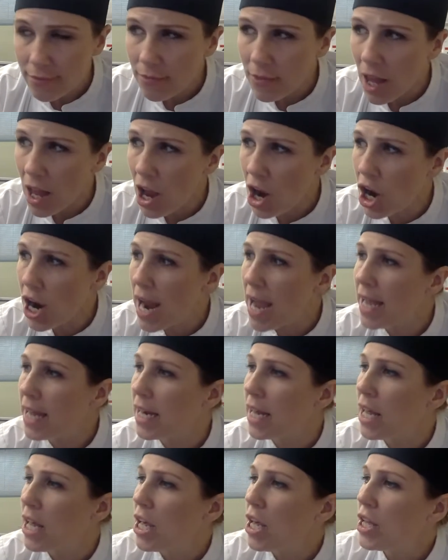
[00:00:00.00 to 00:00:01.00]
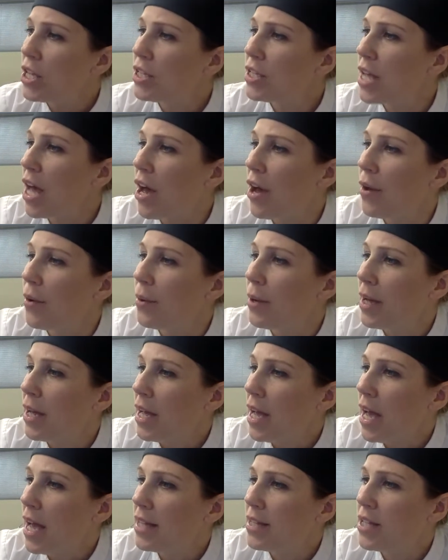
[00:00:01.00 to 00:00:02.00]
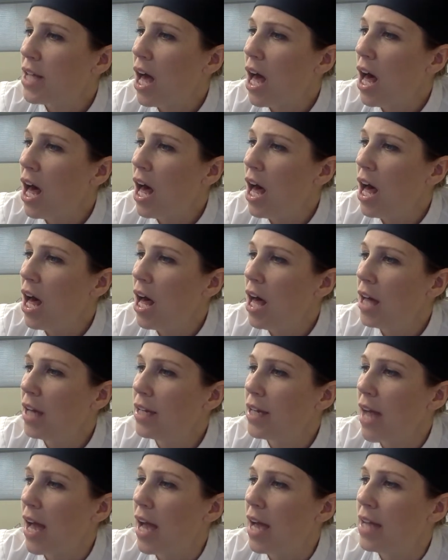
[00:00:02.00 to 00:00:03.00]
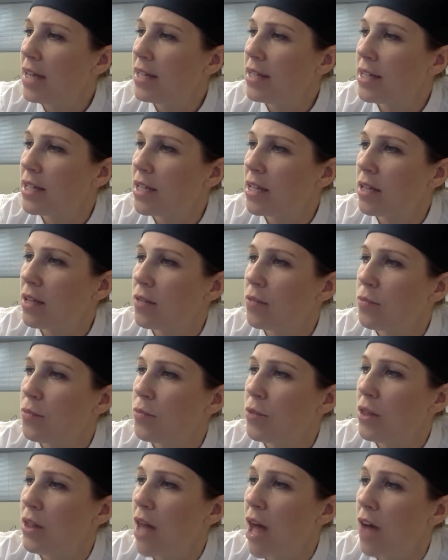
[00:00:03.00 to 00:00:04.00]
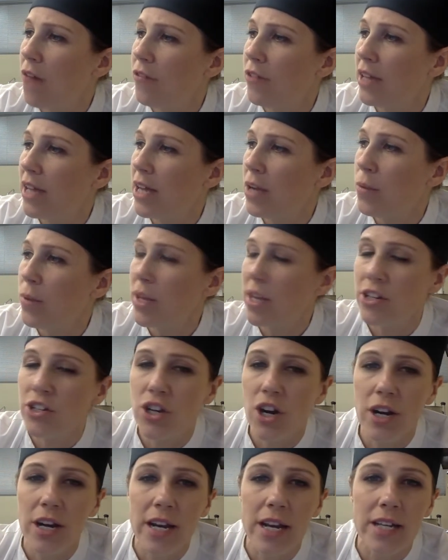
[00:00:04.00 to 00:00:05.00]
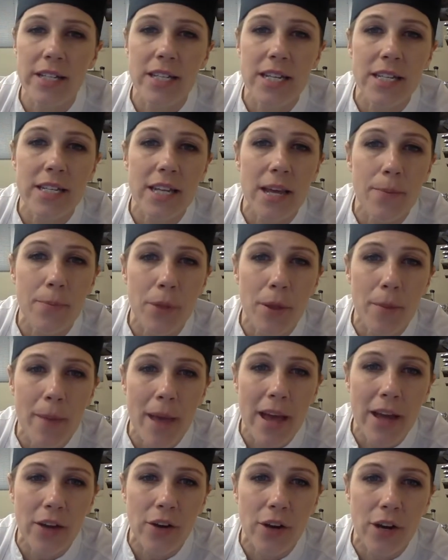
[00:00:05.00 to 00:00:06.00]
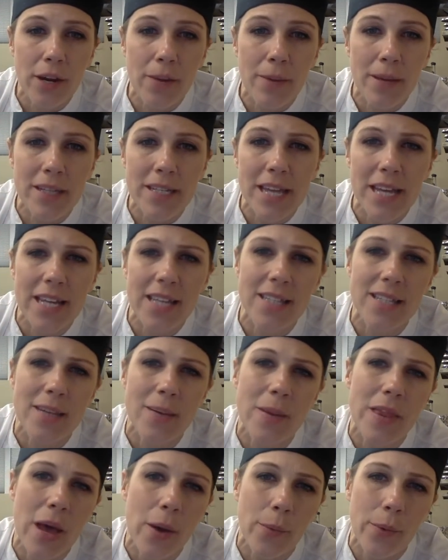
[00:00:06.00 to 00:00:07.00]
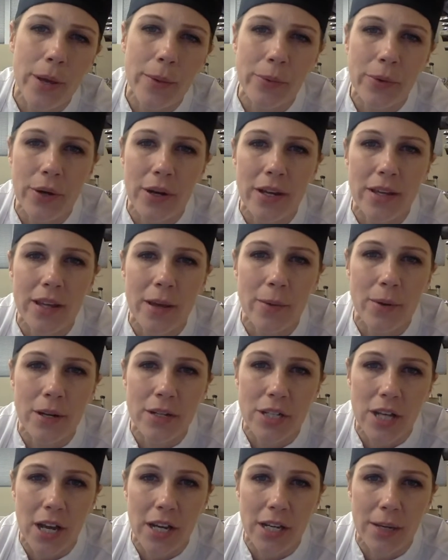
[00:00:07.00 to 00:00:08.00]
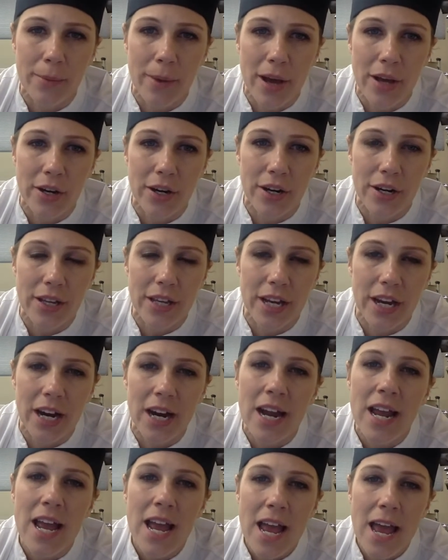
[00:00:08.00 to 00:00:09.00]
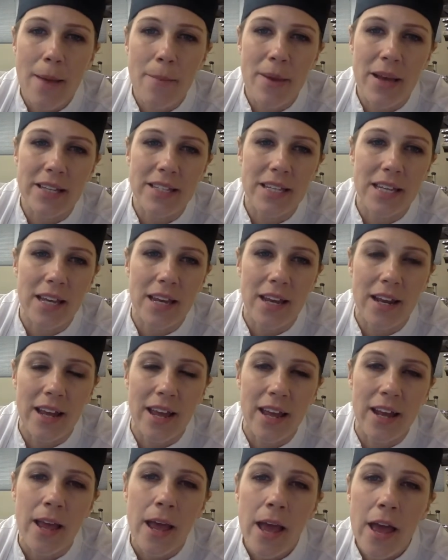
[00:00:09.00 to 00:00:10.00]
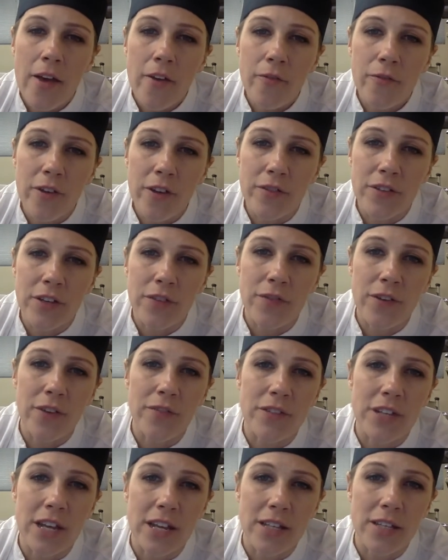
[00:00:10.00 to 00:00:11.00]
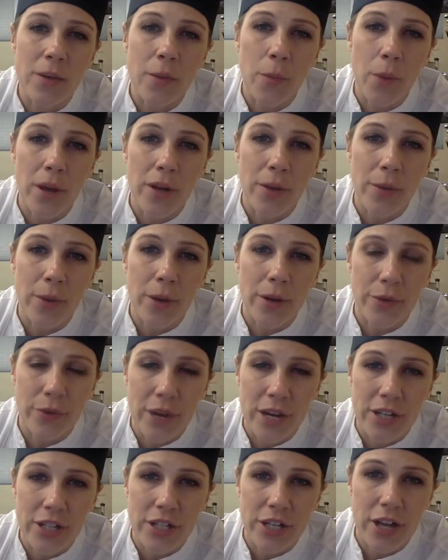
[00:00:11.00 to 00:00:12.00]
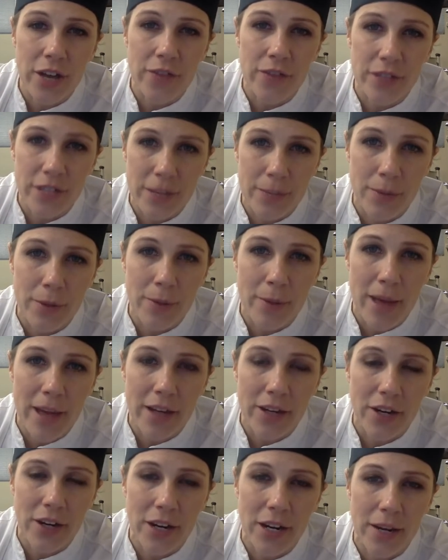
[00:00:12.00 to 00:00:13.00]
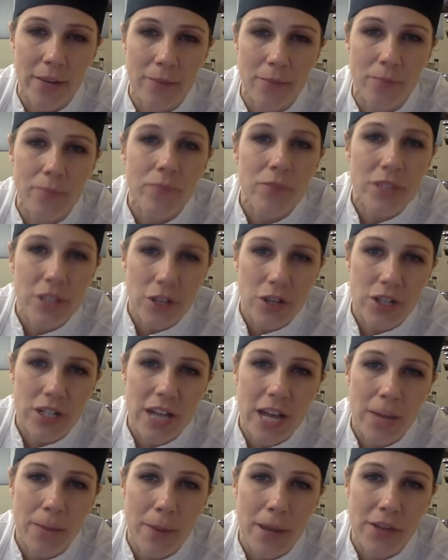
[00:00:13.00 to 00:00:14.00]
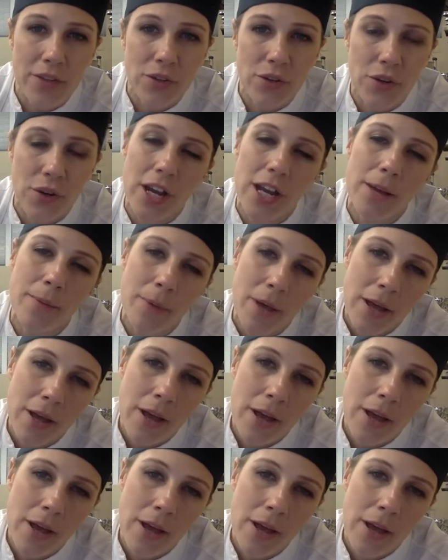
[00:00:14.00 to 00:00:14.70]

All right, so it's all nice and lovely. We can turn it into diplomat cream by taking some of that whipped cream that we were talking about earlier and mixing it in 50-50. It's a 1-to-1 ratio for diplomat cream. So you take pastry cream,